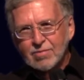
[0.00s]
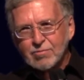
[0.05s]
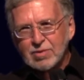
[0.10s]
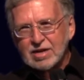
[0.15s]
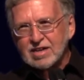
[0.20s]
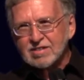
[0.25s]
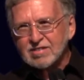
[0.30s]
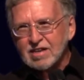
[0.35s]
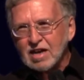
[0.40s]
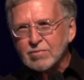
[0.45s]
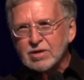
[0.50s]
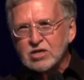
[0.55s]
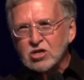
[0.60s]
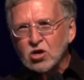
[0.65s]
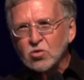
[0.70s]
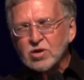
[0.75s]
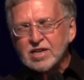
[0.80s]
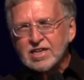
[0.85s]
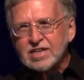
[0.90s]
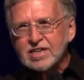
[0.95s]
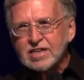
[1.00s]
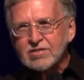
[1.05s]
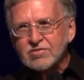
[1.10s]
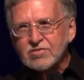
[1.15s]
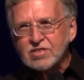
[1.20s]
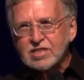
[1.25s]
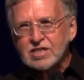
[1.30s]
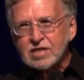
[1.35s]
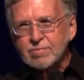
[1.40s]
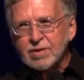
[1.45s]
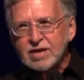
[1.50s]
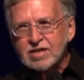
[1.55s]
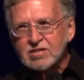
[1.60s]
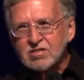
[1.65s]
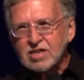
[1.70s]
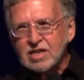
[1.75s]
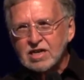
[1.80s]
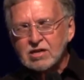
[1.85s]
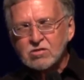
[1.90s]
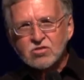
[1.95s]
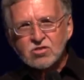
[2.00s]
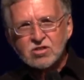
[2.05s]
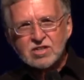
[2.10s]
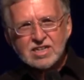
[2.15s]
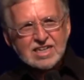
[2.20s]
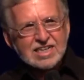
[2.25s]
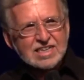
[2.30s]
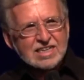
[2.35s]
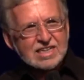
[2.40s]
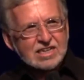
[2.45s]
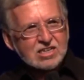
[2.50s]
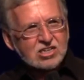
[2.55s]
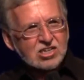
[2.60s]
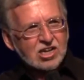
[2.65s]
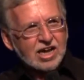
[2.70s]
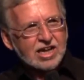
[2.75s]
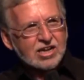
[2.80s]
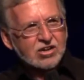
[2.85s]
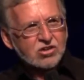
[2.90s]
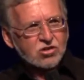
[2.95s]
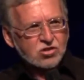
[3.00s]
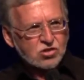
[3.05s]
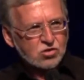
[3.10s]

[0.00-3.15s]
Because how many know he gives the best counsel in the entire